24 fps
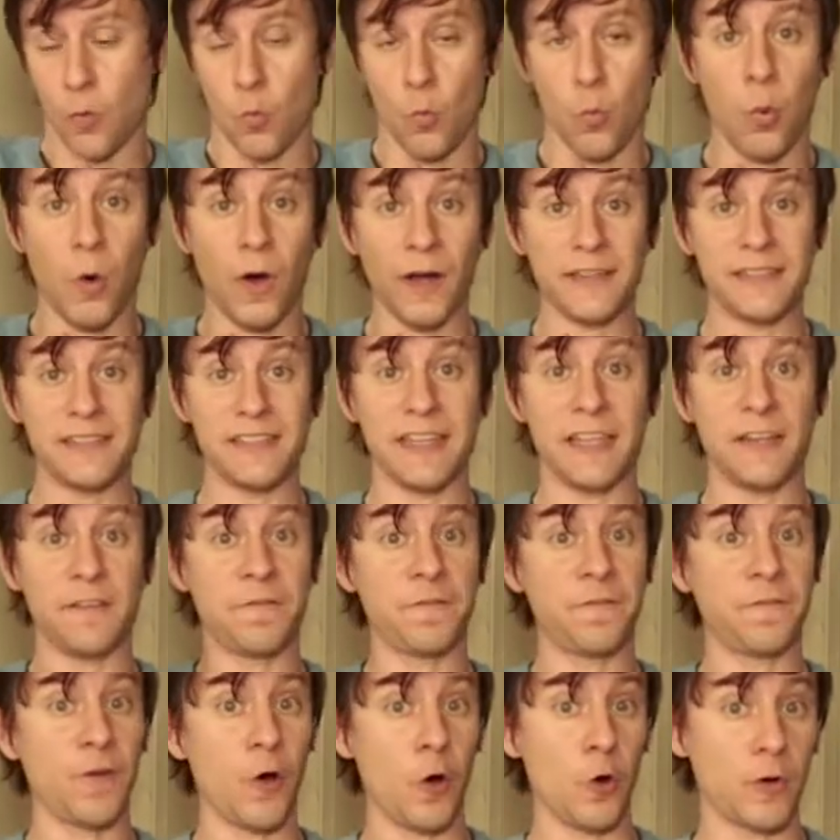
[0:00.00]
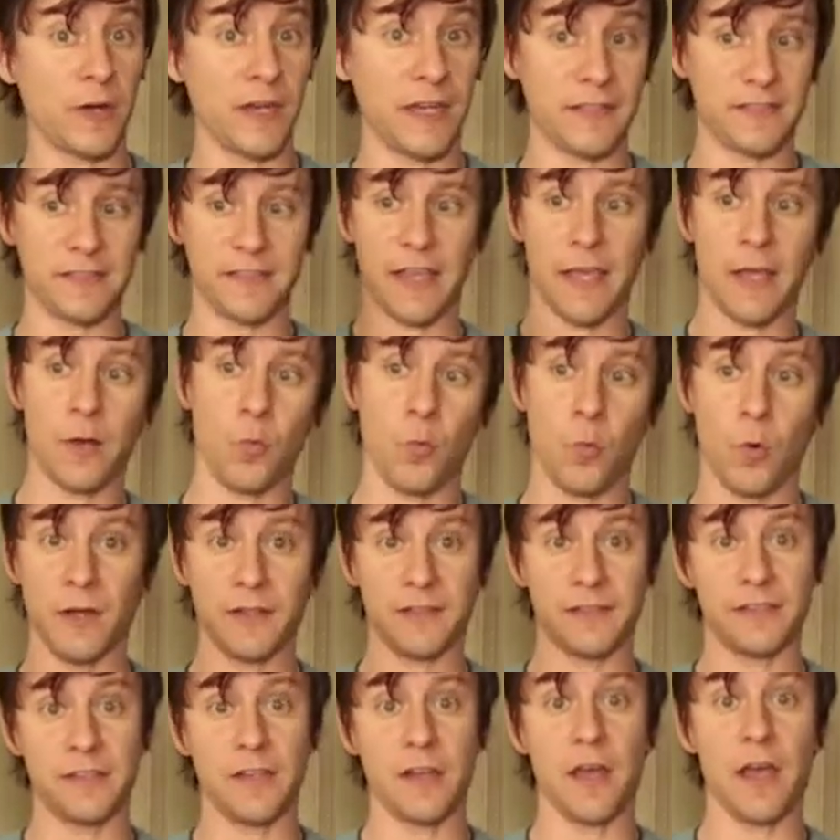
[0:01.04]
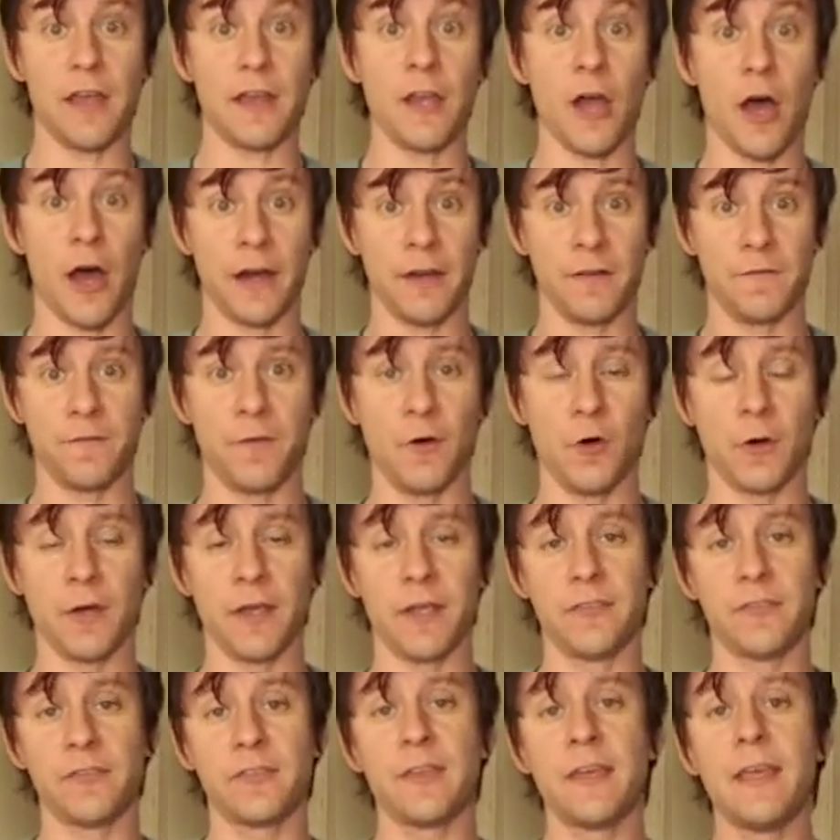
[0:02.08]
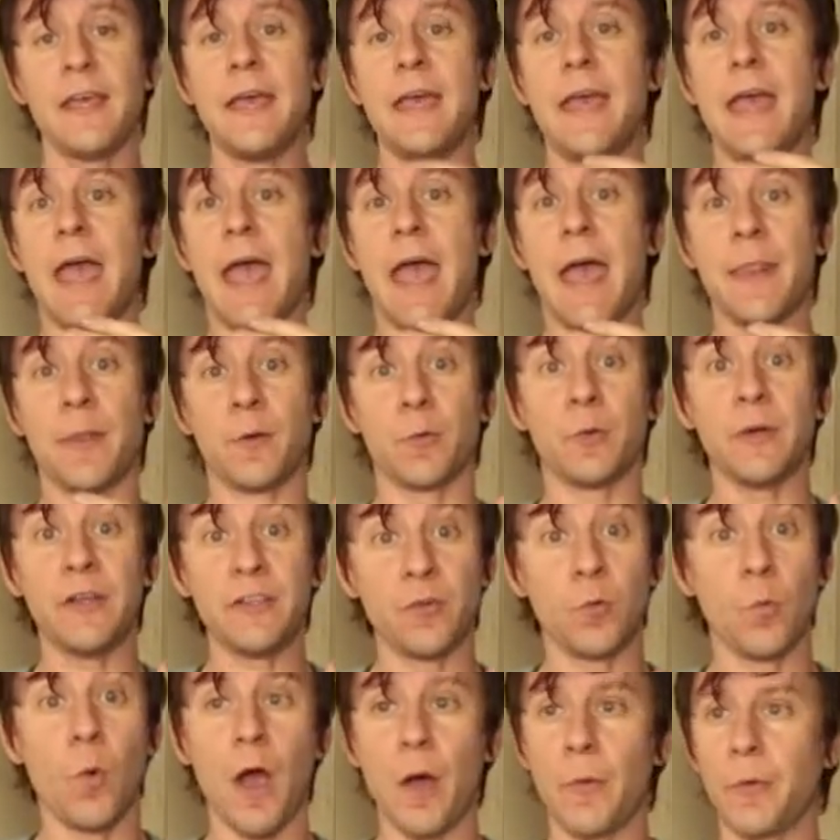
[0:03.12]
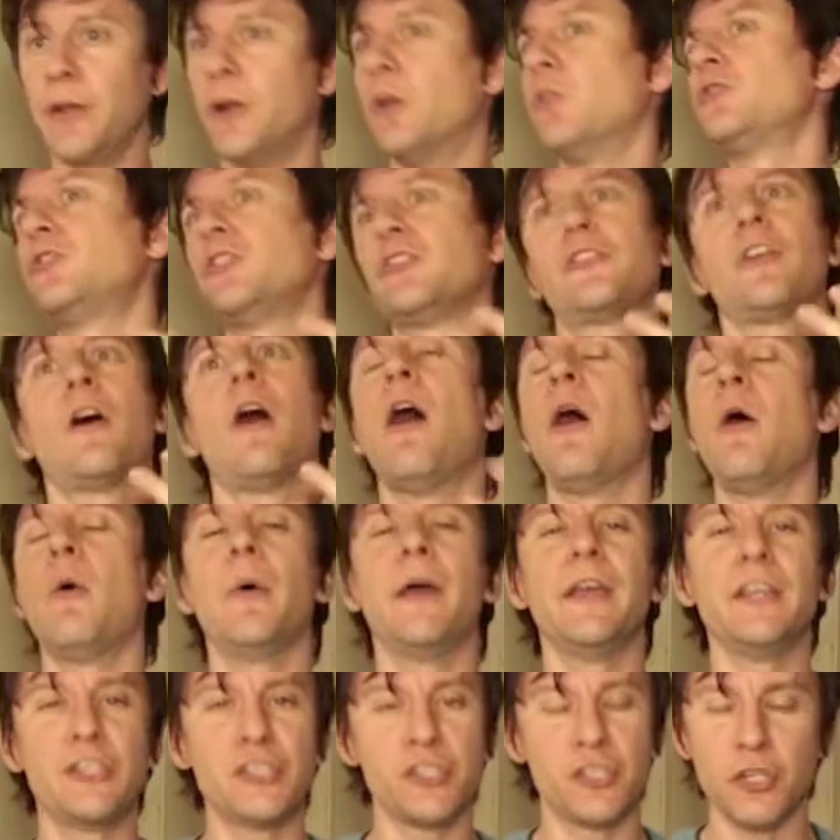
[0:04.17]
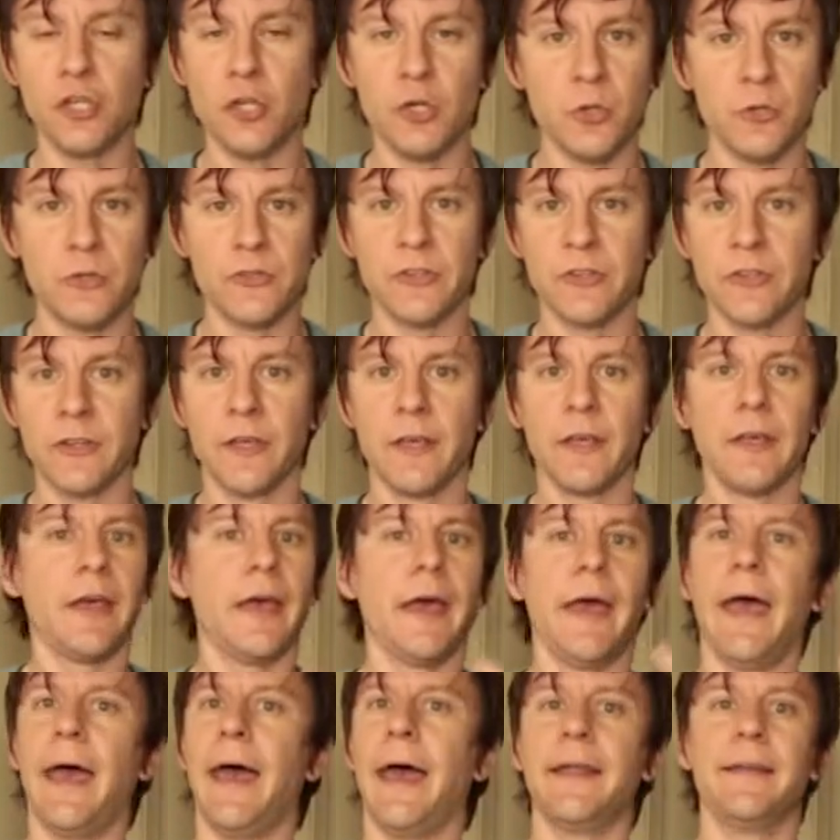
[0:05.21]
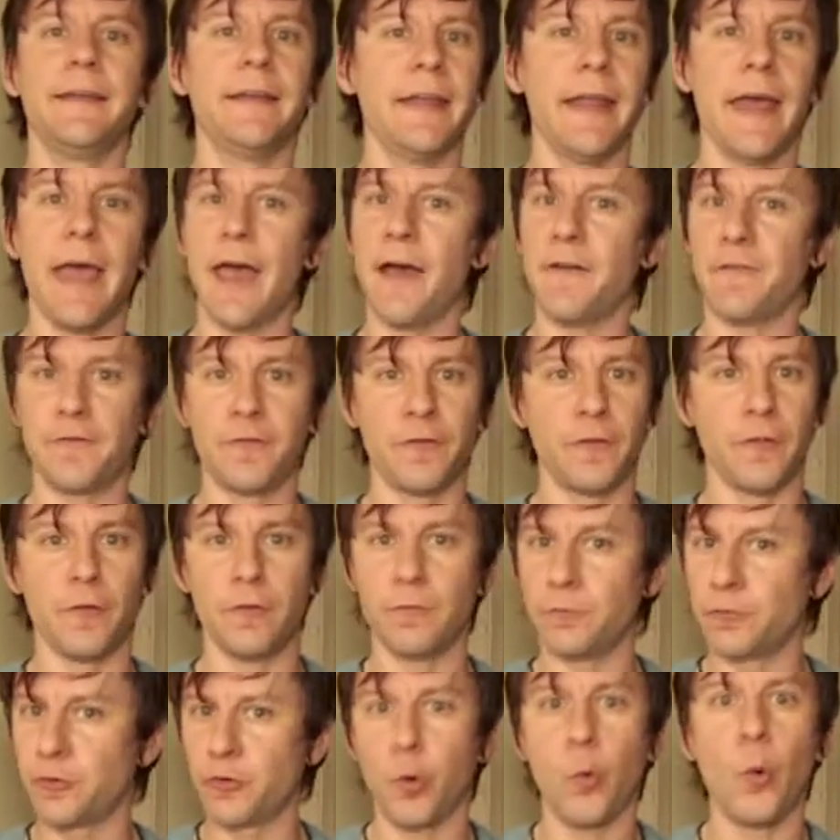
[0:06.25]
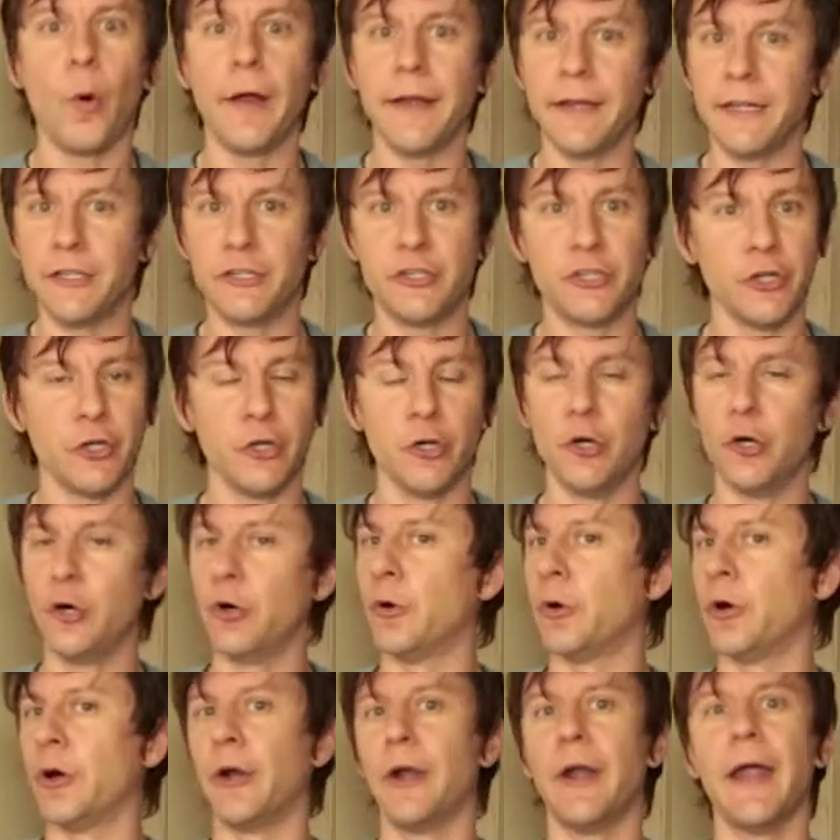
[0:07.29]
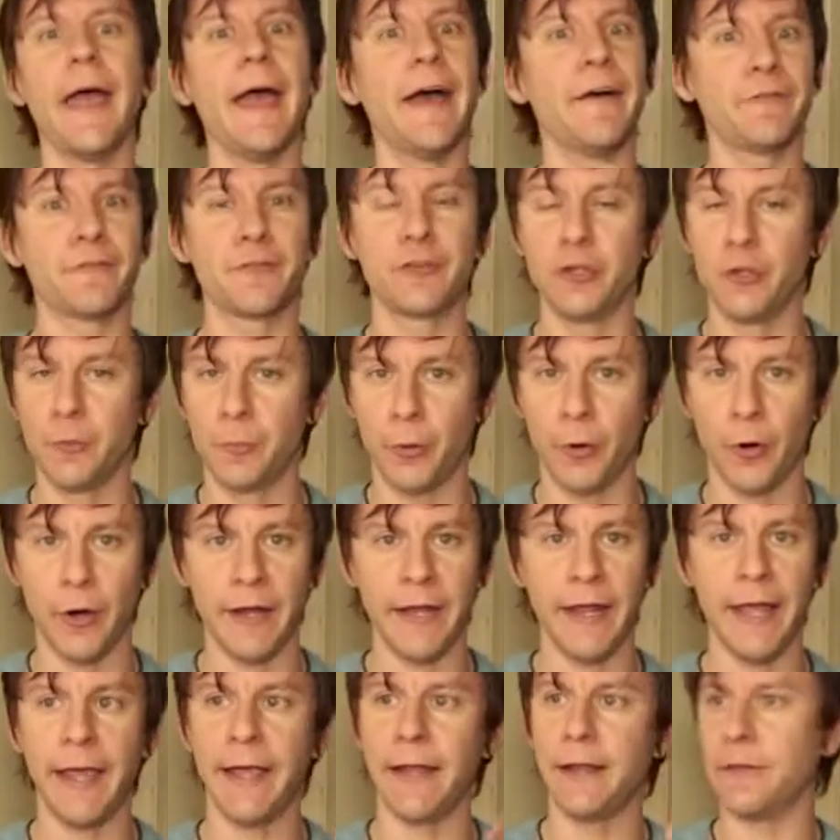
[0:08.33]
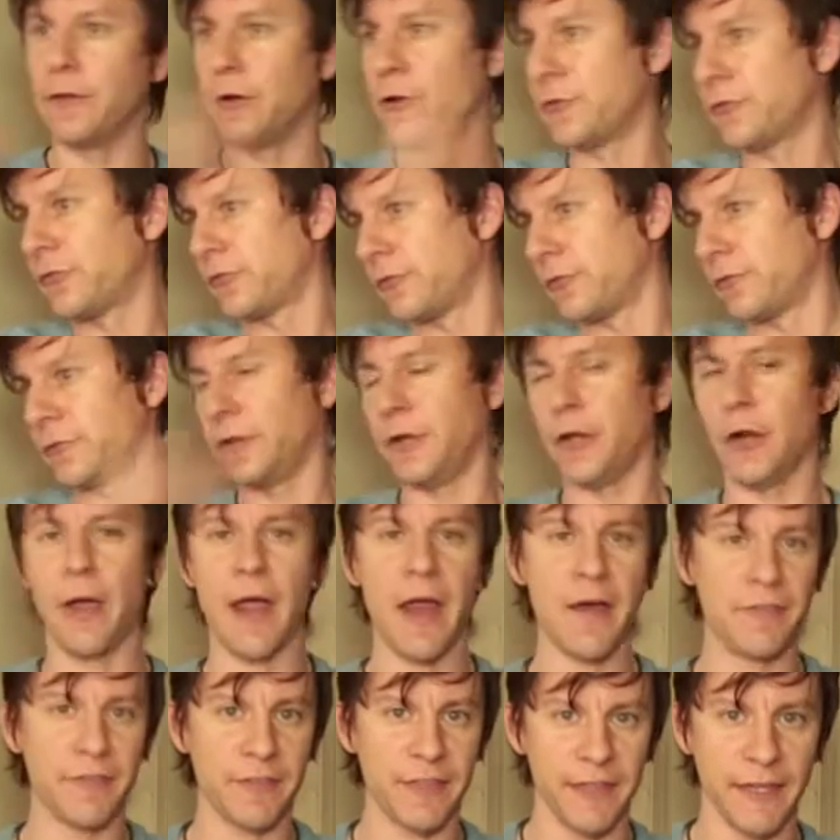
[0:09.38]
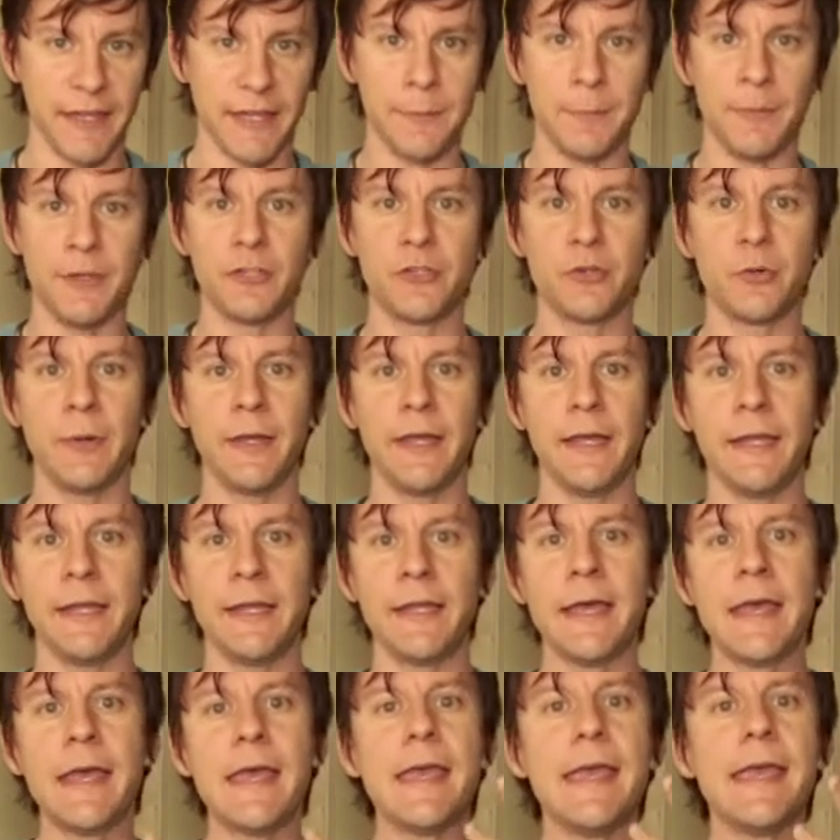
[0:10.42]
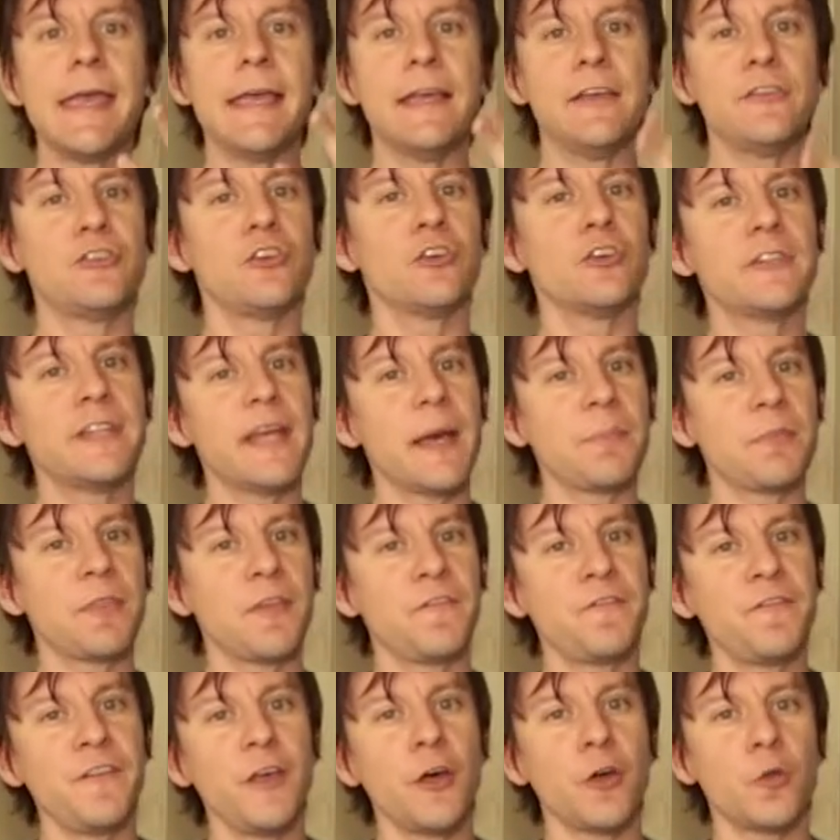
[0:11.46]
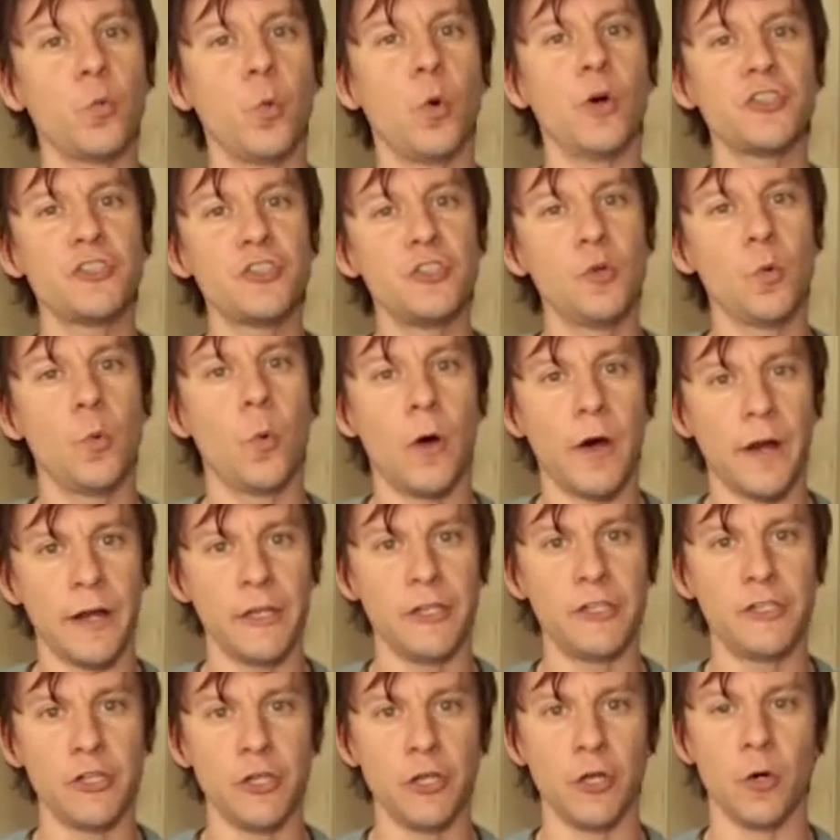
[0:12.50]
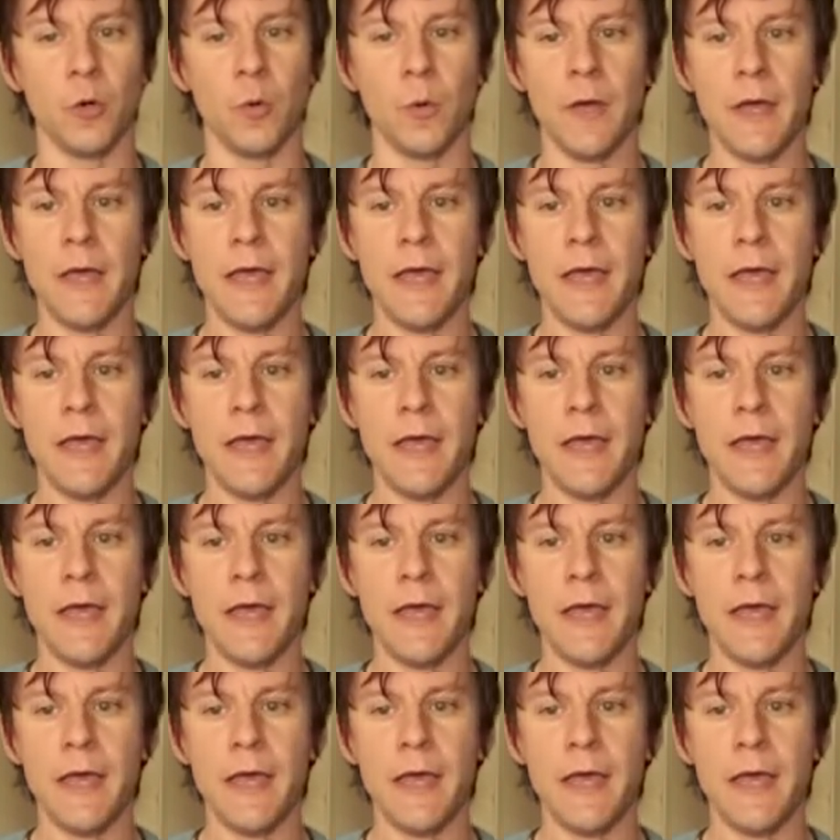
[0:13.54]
what's in focus and what's not in focus. And the reason why we don't just always shoot at f22 or f2.8, there's everything in between, is your depth of field, what you want to do.